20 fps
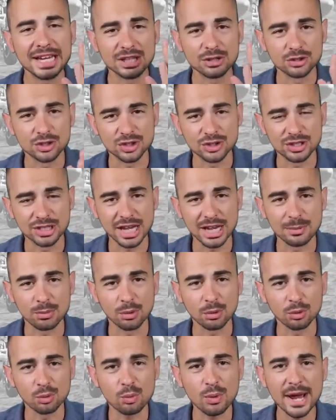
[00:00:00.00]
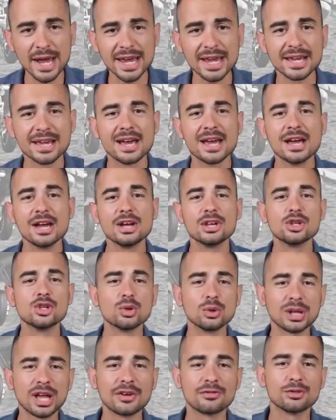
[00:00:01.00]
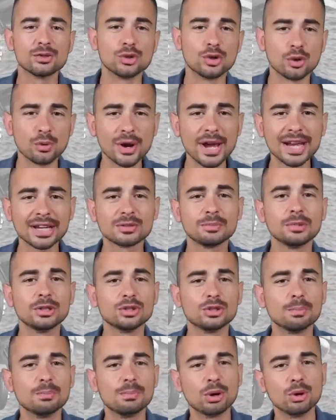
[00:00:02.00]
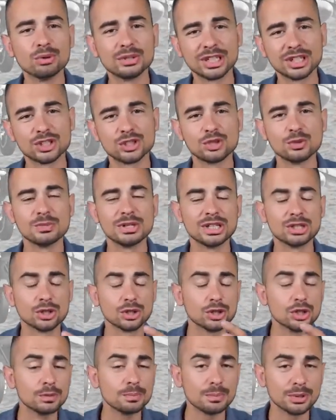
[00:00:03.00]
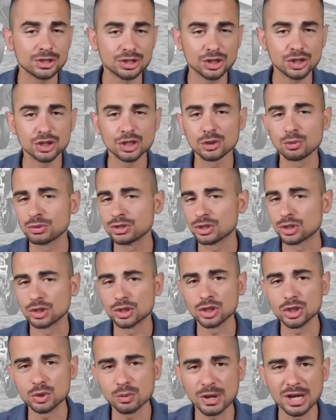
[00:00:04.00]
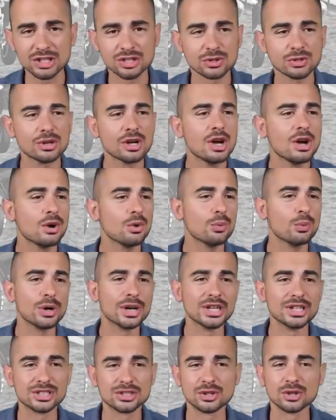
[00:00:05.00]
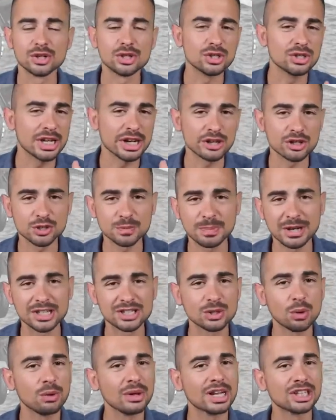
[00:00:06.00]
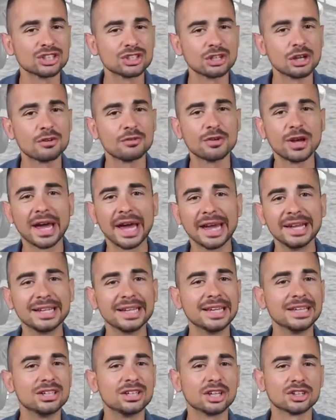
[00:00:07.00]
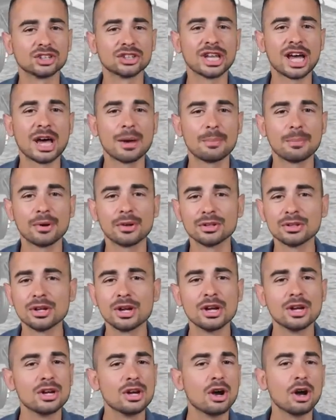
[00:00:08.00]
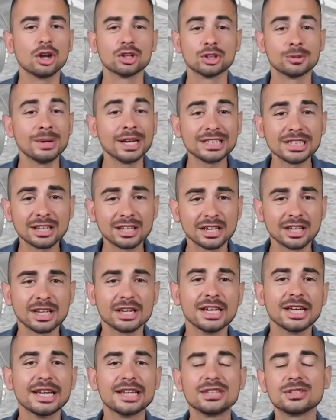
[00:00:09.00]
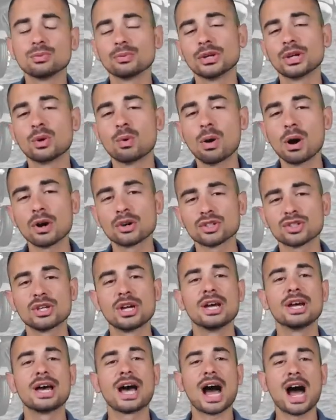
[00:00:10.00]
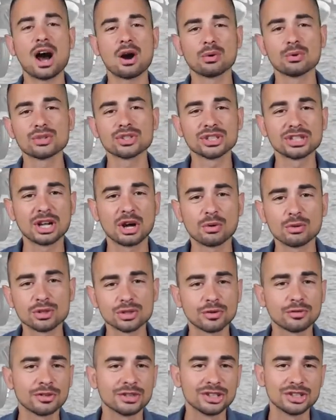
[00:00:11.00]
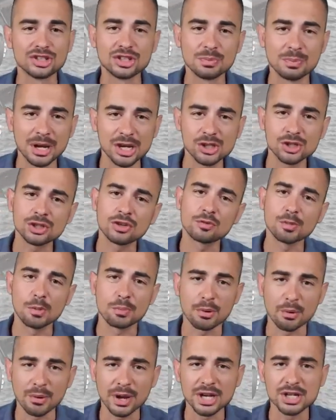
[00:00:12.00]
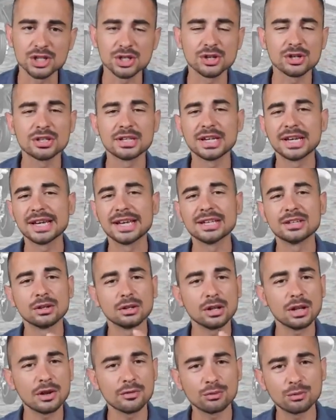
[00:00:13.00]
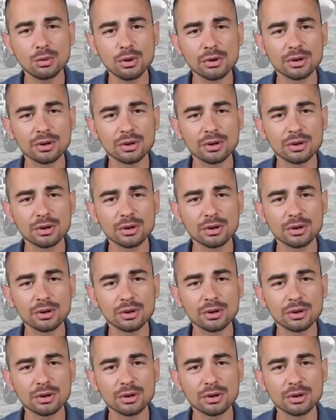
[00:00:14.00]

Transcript: in a stable way. you have to correct, but the boat has to be in a good position with the good weather, with the good airspace, all that stuff, and it doesn't happen automatically. It requires hours and hours of anticipation, of preparation, and a lot of